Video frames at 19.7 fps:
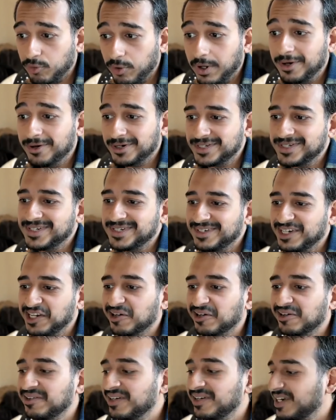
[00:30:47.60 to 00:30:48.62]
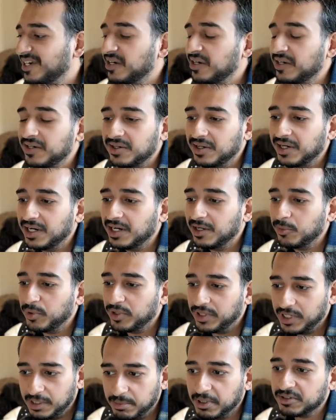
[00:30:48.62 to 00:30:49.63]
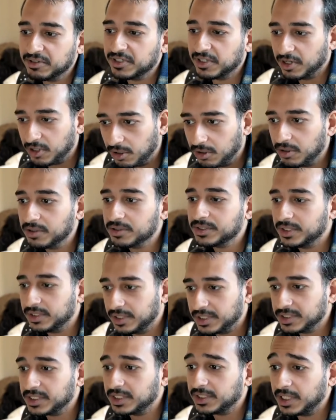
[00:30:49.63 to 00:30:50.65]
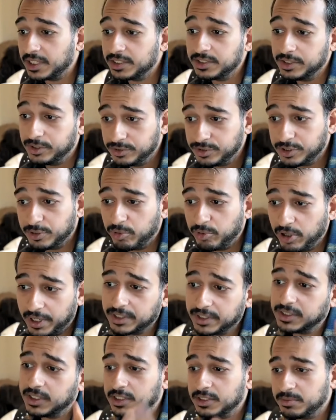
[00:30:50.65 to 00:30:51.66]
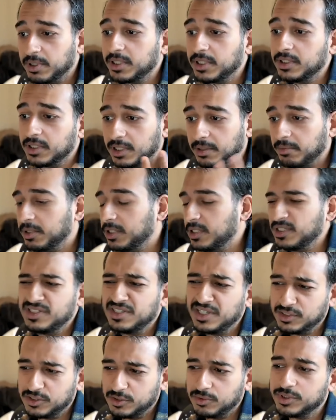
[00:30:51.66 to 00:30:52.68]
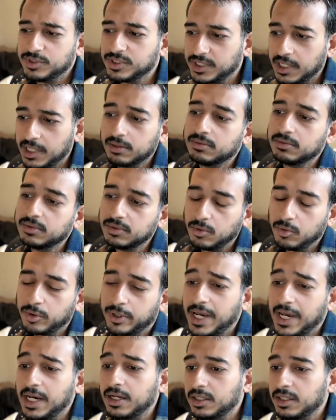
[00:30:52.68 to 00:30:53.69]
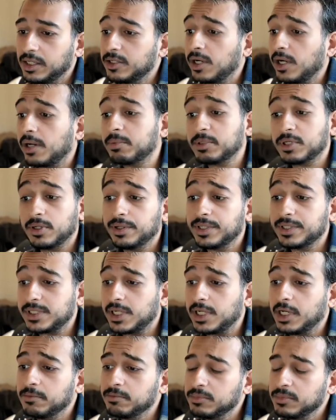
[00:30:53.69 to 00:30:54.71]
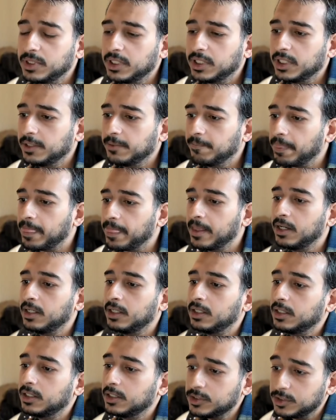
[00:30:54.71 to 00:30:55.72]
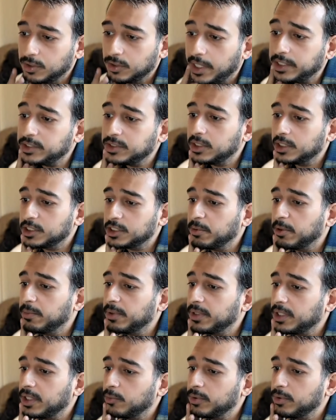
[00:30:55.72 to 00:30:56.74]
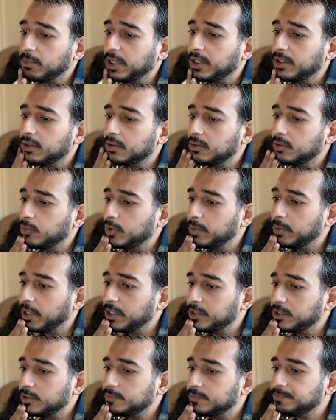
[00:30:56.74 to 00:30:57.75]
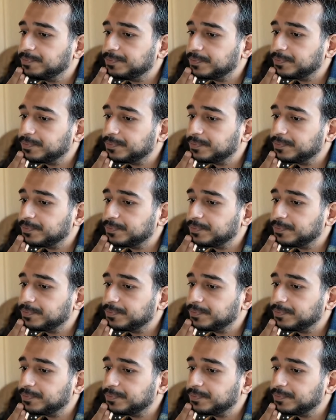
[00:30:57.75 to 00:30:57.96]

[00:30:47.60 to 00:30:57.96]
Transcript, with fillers: creators, you know, uh, with emails and calls and things like that to use their products and explain to them. And these things don't just get organically adopted all the time. Um, so that's an experiment that we might we might do.